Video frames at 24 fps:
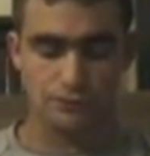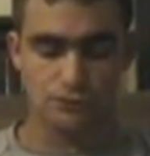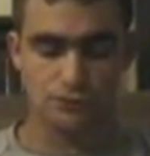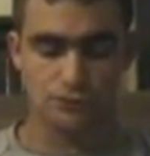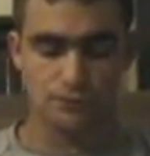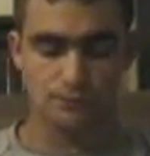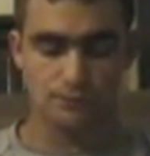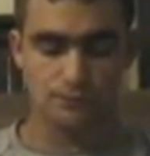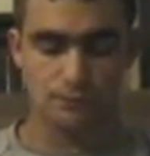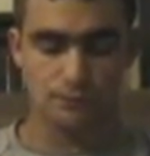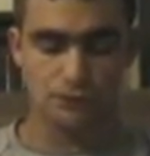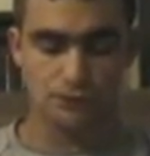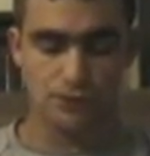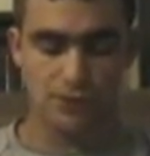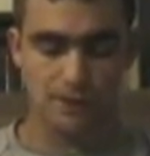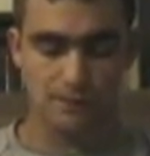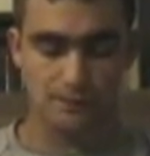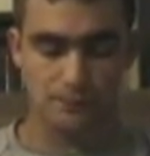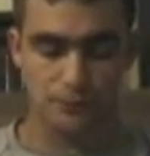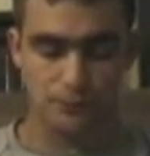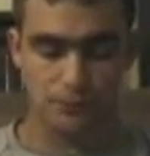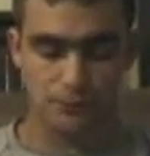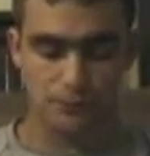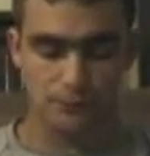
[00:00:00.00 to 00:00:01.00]

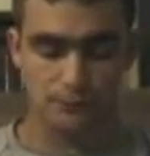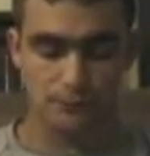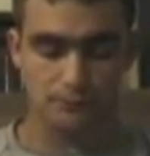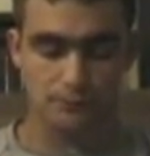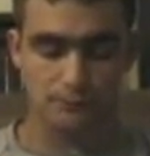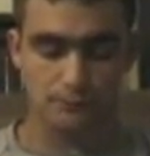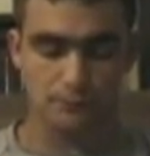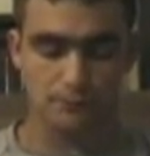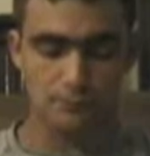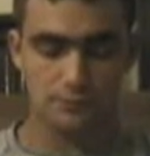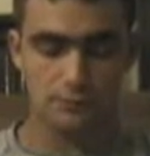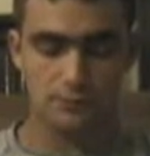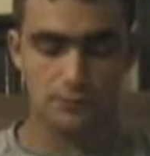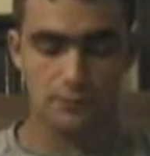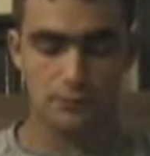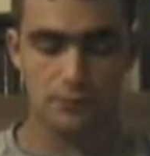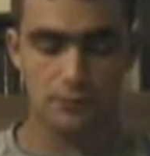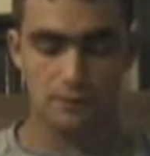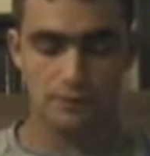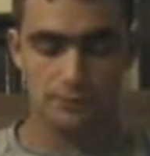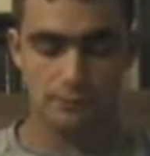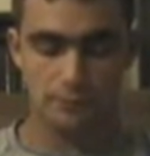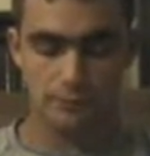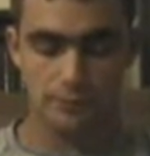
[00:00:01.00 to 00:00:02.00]
Tribunal,
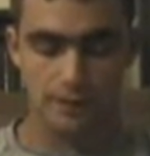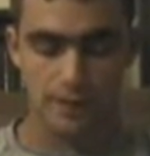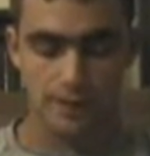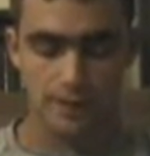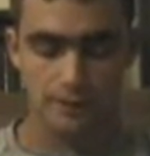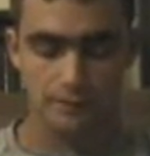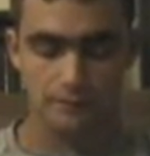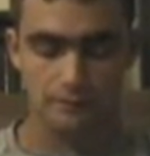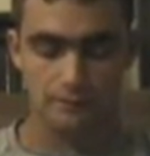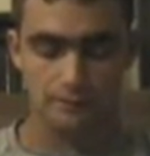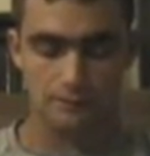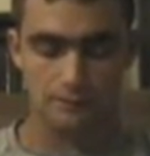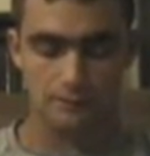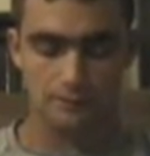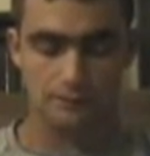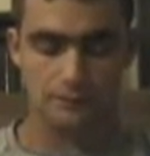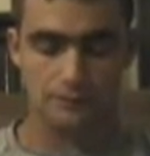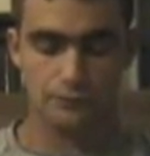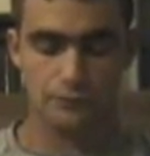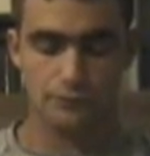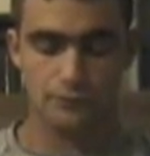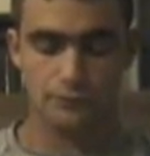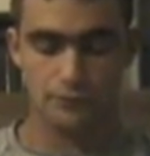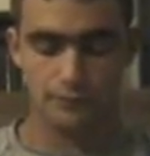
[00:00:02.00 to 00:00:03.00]
tribunal,
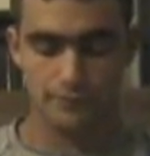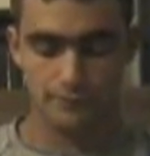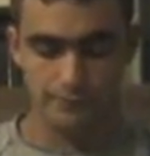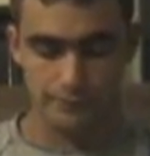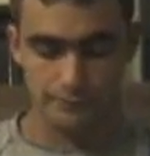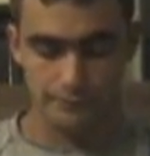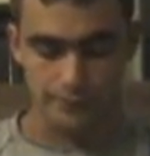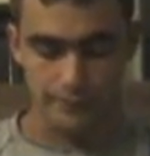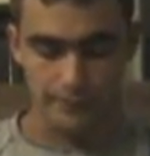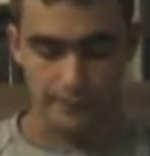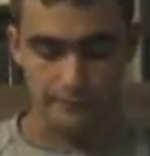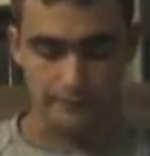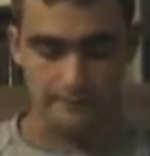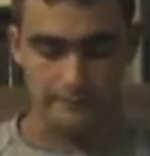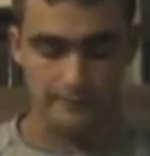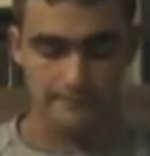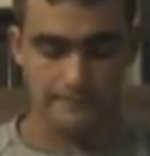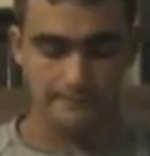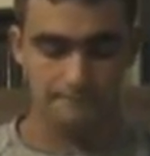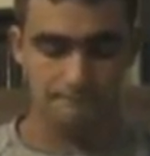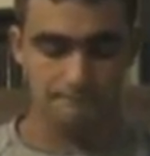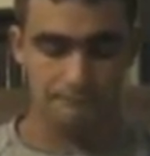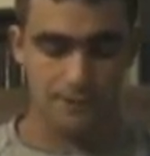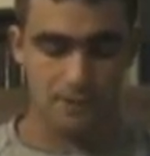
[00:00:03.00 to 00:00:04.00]
tribunal.
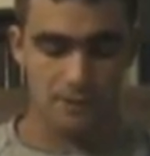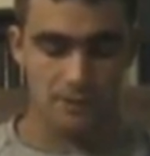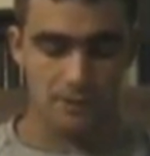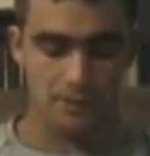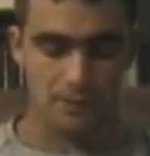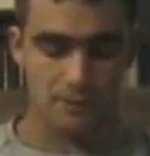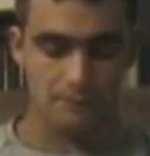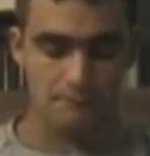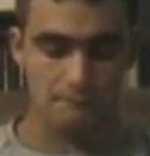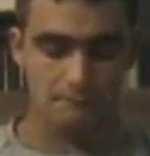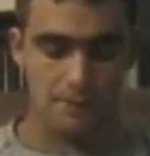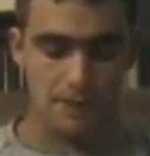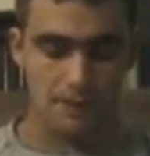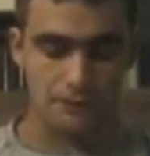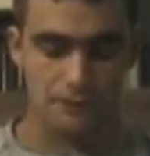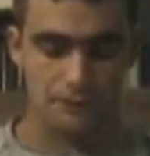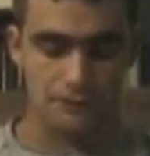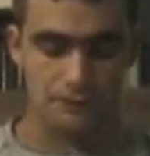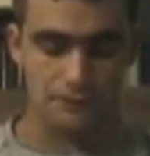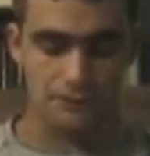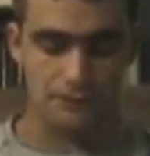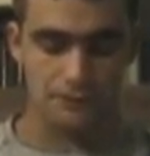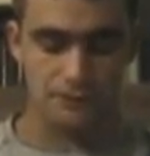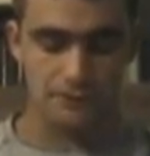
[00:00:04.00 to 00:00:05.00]

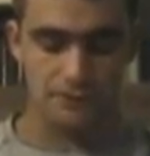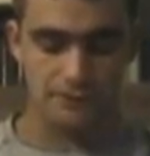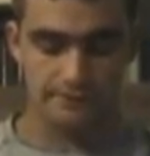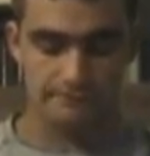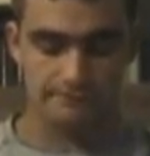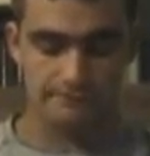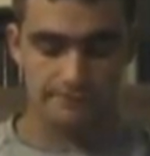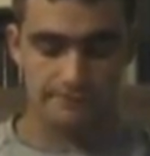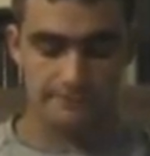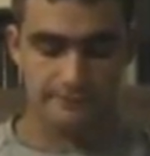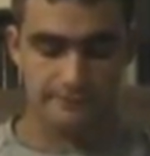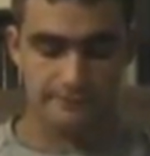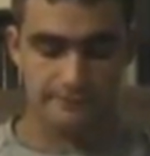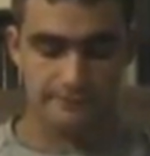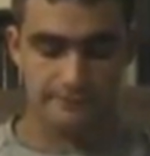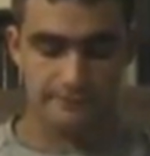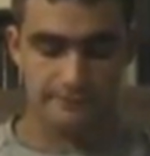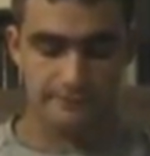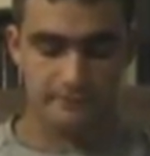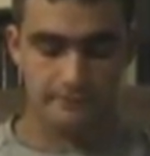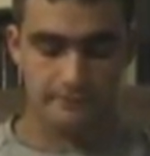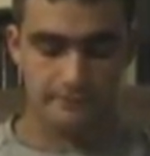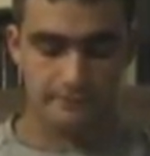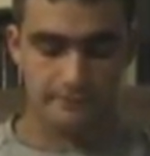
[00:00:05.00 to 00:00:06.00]
Manuscript,
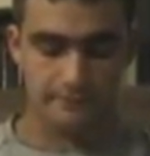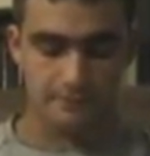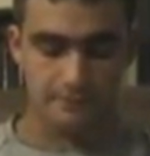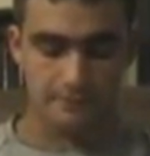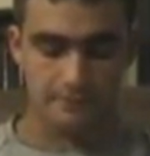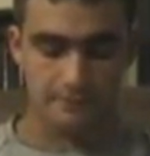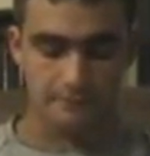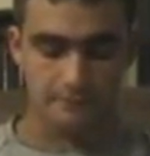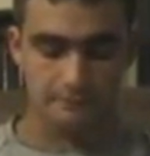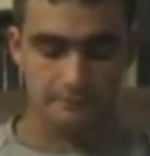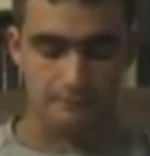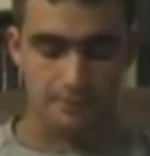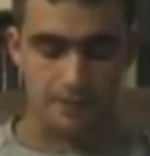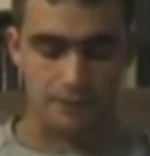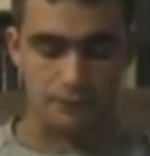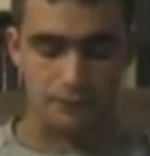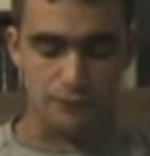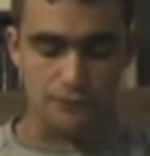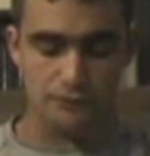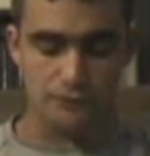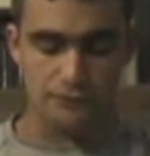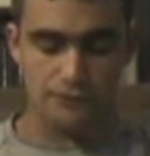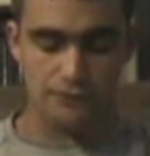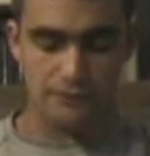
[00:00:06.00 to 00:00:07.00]

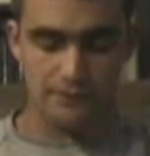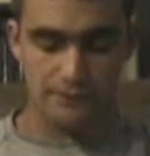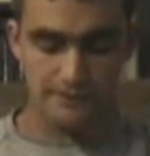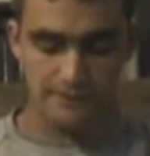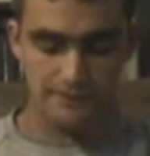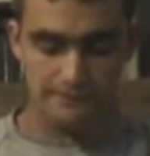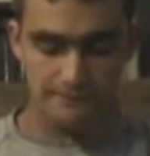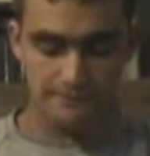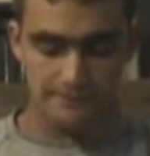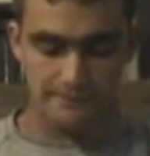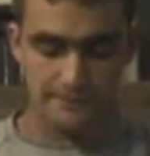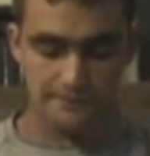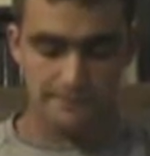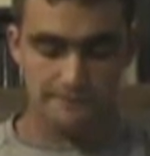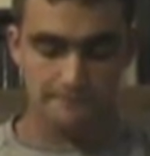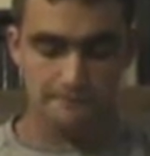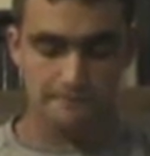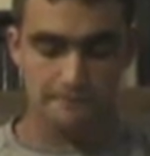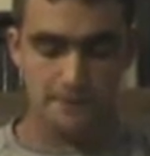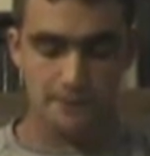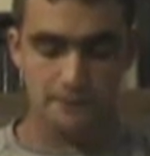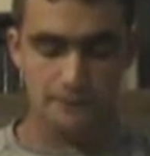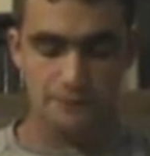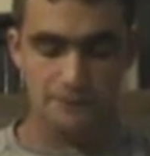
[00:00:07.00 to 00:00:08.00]
manuscript,
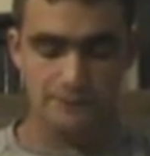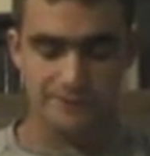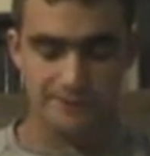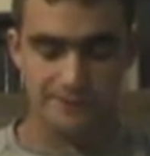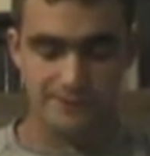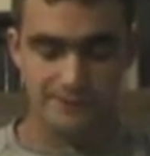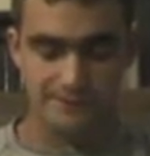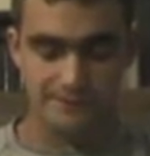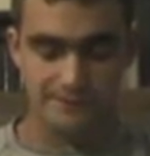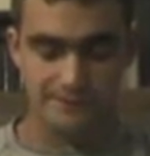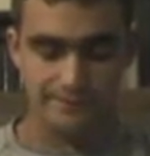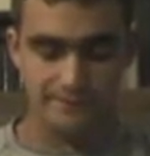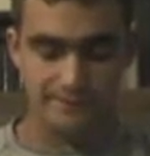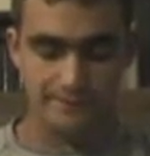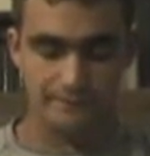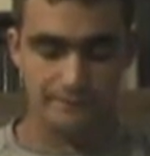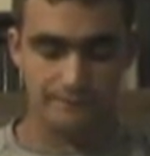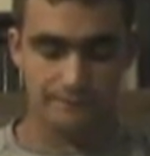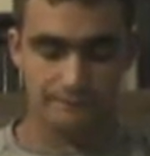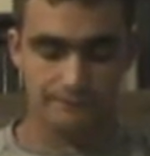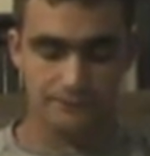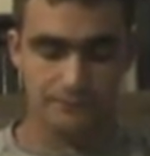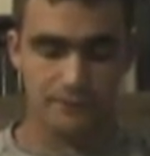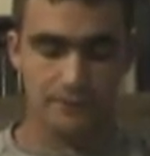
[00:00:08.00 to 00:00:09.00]
manuscrita.
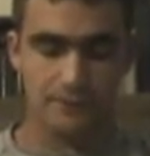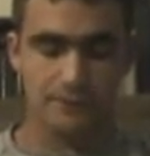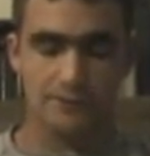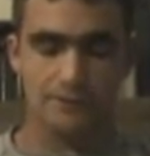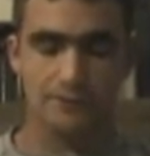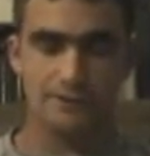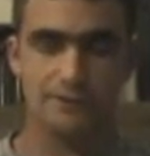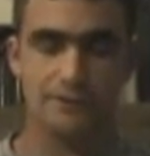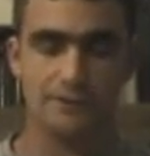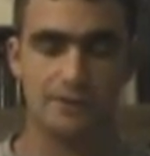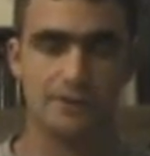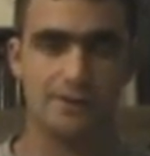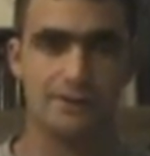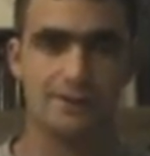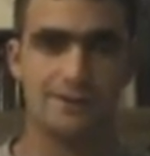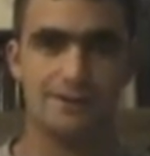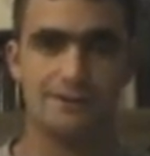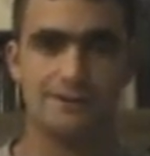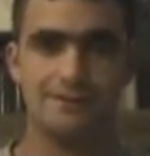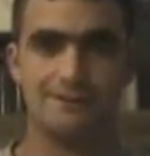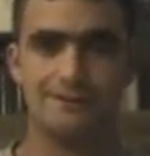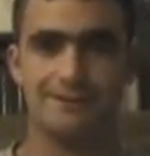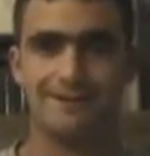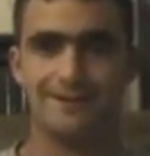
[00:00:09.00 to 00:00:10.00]
So you can
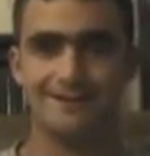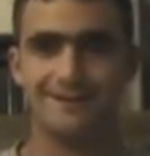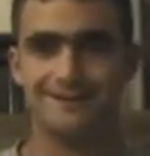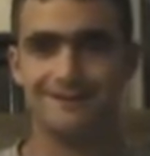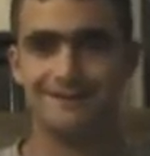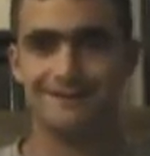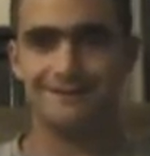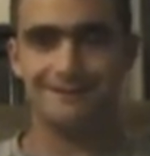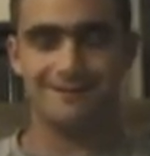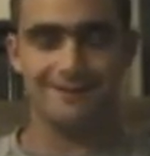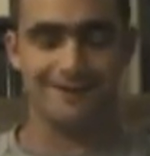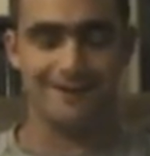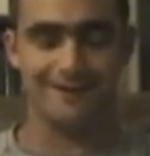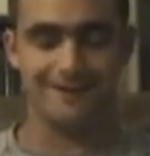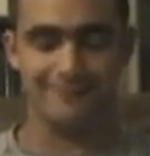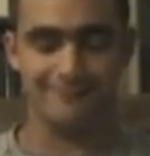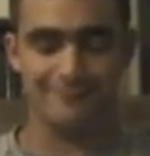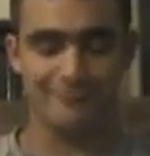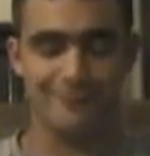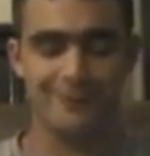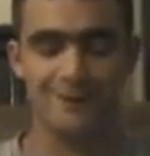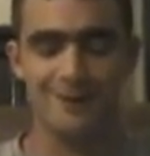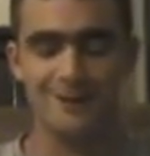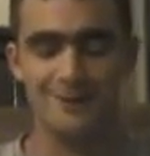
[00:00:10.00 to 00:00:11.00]
hear that
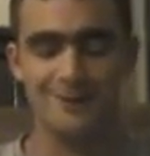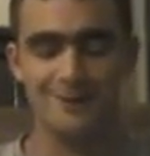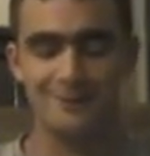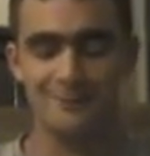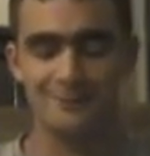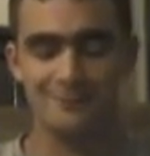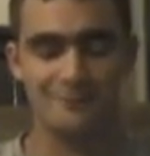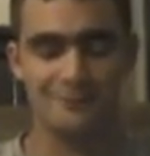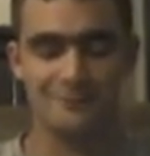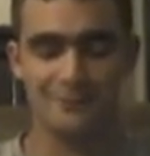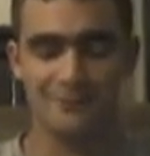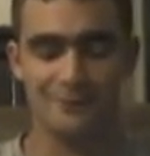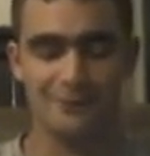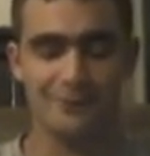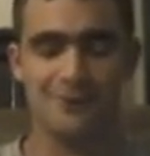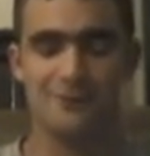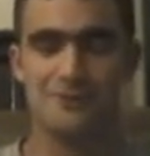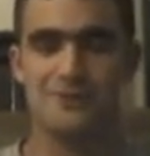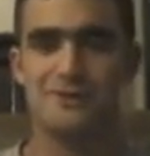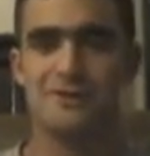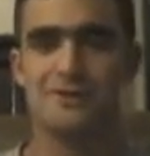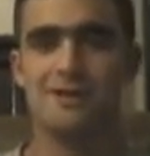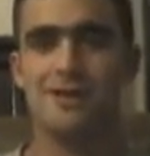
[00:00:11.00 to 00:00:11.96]
reading them so close